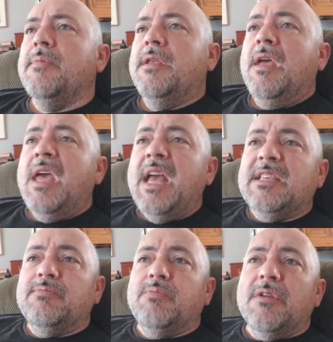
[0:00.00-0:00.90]
but
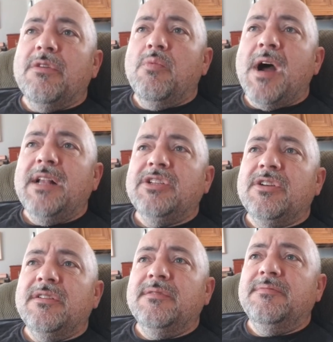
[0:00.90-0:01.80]
it's worth a watch
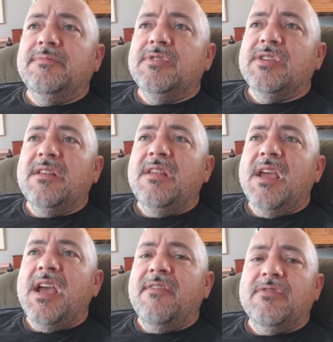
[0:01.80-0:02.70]
on a
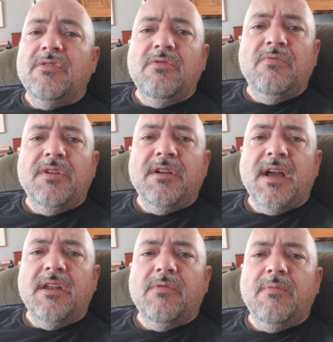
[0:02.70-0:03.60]
Sunday afternoon when you're
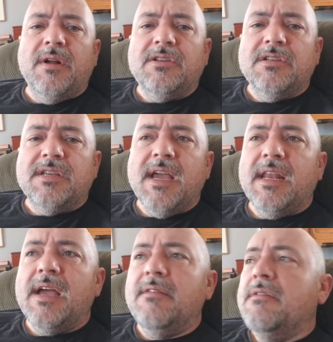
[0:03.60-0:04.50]
not doing much, just
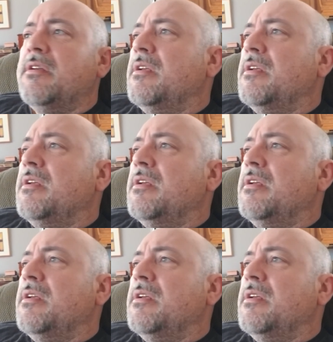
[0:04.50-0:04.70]
hanging out,